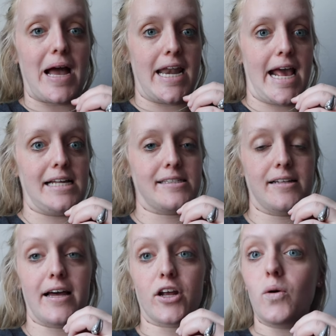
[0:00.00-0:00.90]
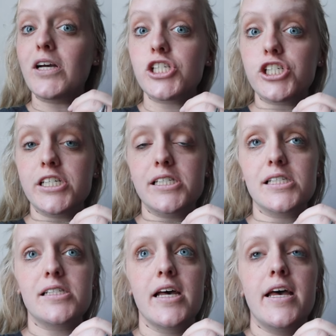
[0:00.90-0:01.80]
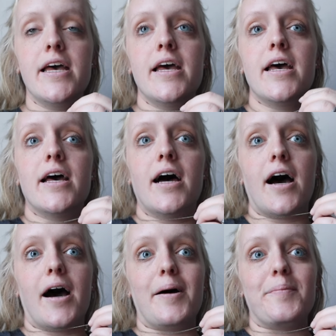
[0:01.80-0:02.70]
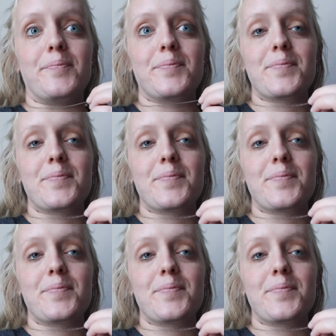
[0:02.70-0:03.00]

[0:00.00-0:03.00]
Got to ask a lot of questions. Um,